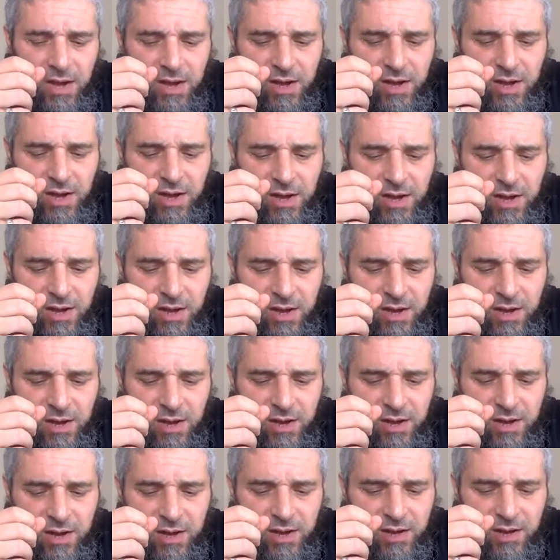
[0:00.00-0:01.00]

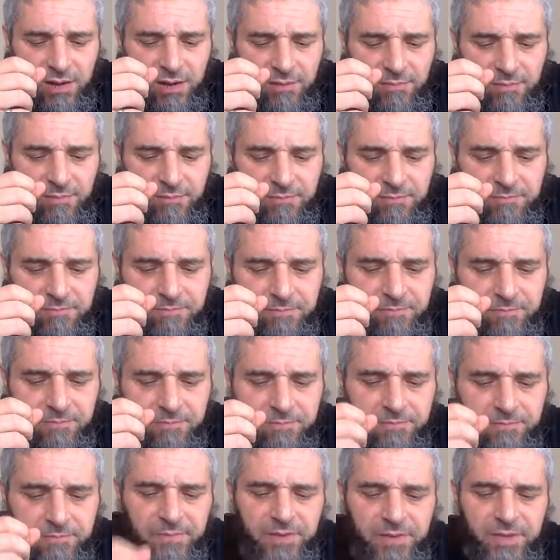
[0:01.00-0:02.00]
uh,
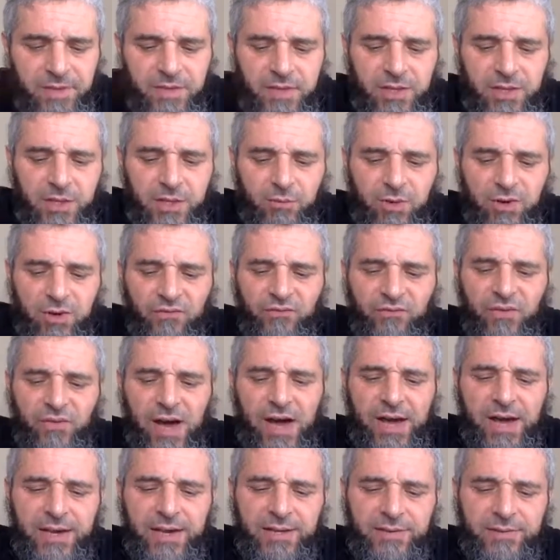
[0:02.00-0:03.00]
you will
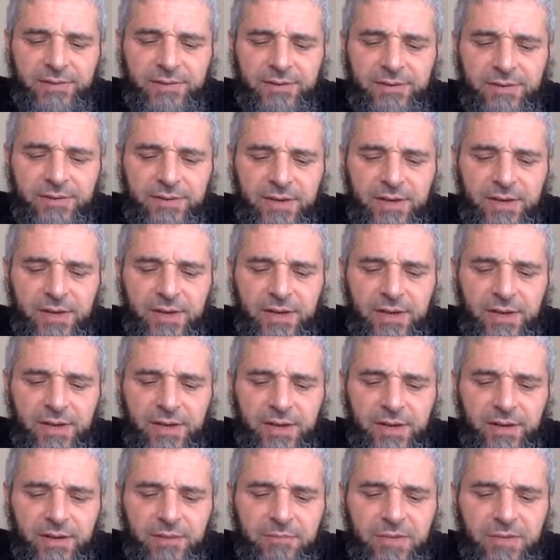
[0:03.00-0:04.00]
find
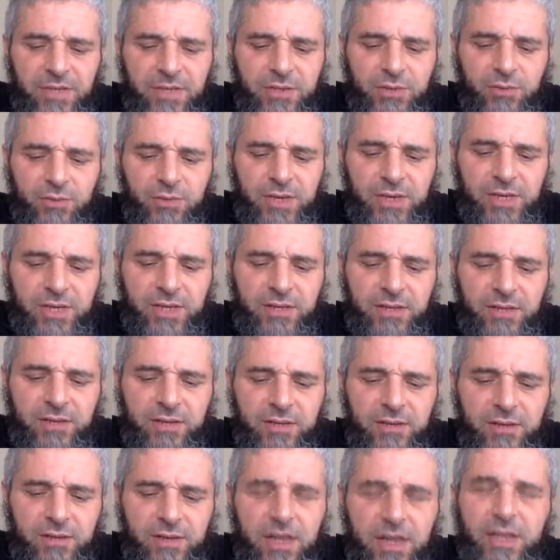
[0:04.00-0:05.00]
between,
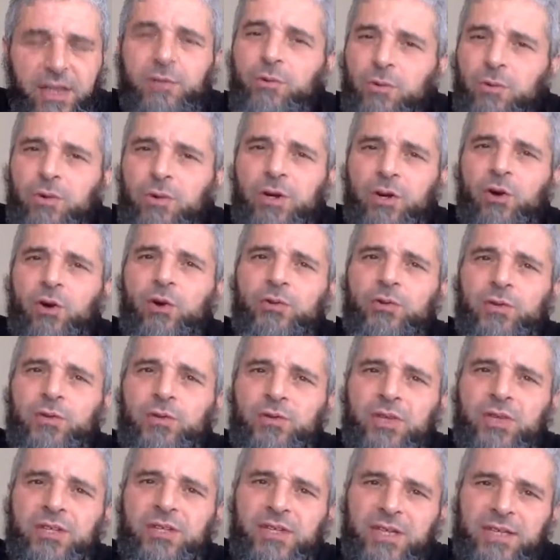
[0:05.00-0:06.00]
and we will go to
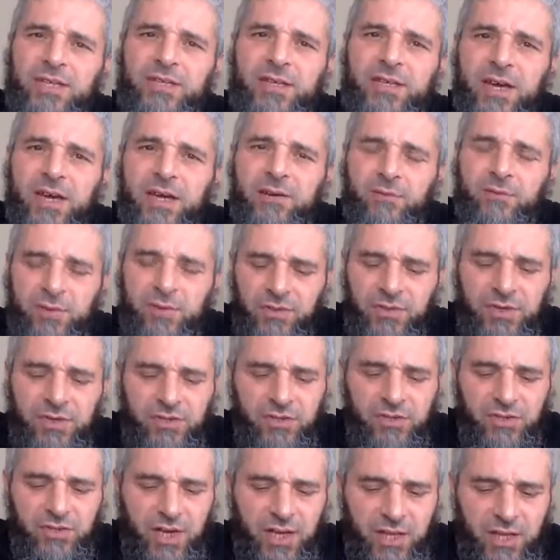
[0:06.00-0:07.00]
the detail with this
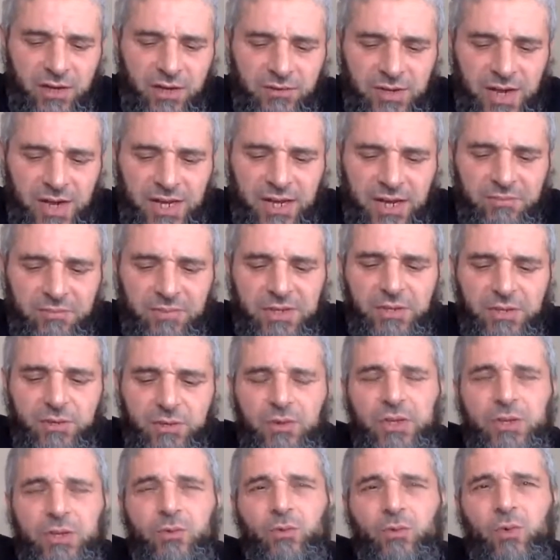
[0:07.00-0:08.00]
inshallah ta'ala,
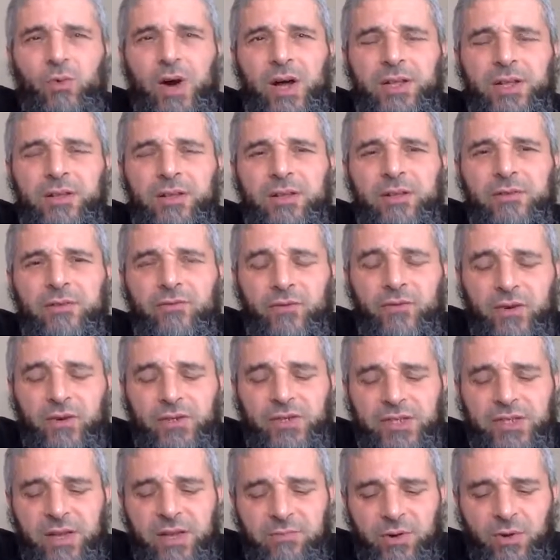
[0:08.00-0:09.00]
between one,
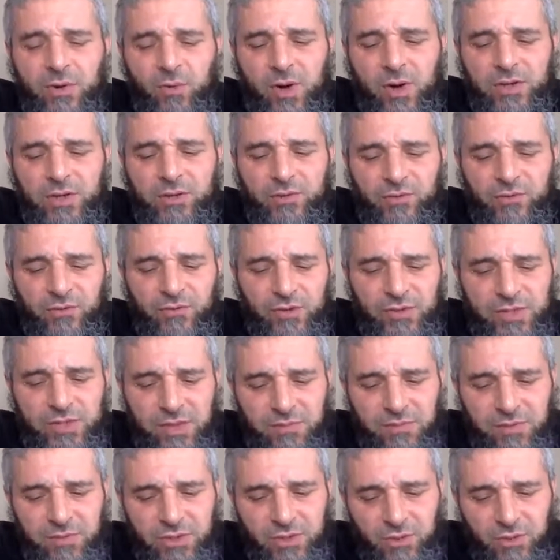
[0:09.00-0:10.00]
verse number one to verse
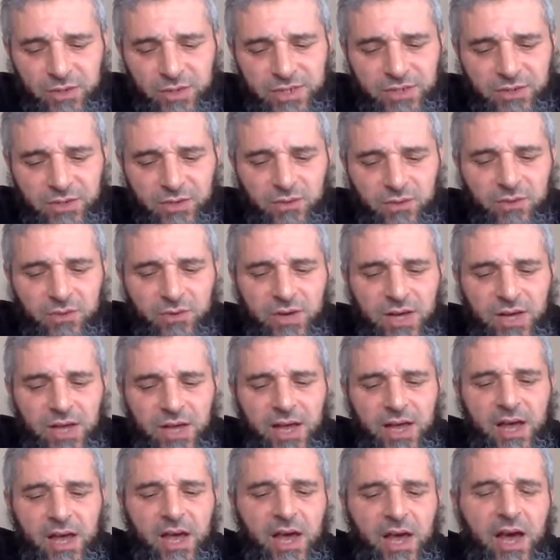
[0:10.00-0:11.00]
number twenty-two,
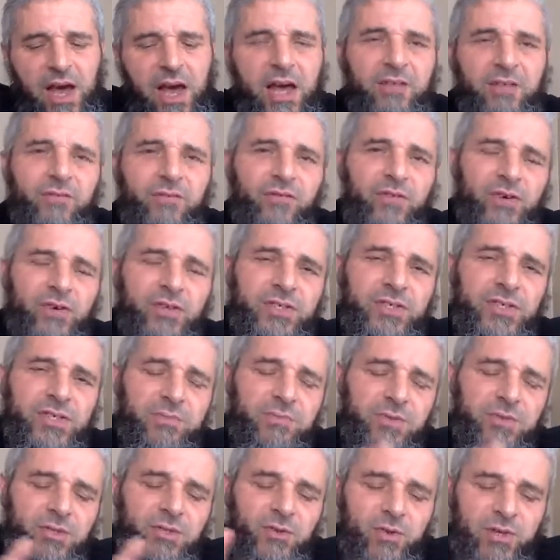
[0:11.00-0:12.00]
and verse
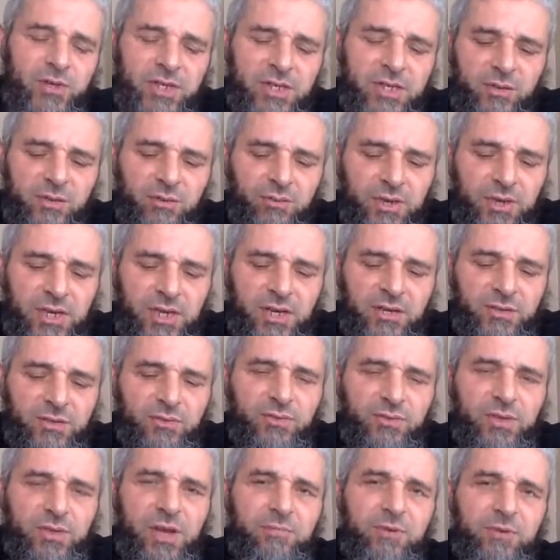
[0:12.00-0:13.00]
number twenty-three
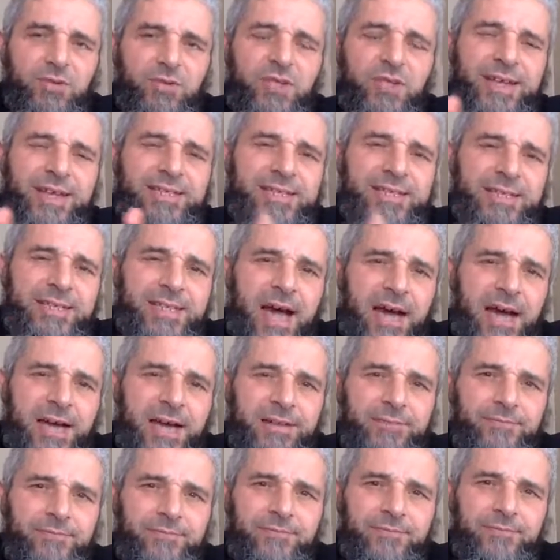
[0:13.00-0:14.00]
to number
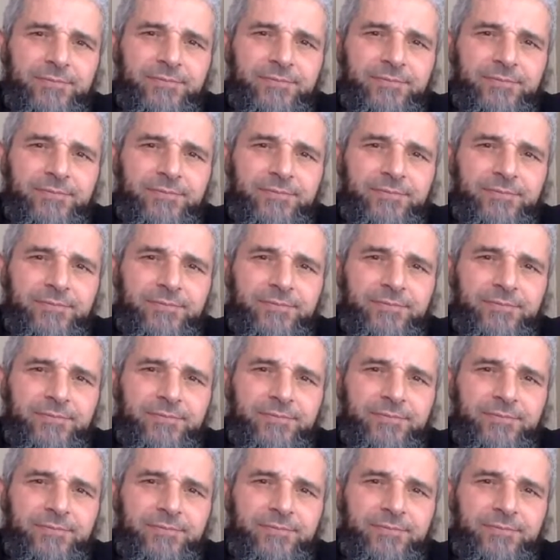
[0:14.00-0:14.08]
ninety-nine.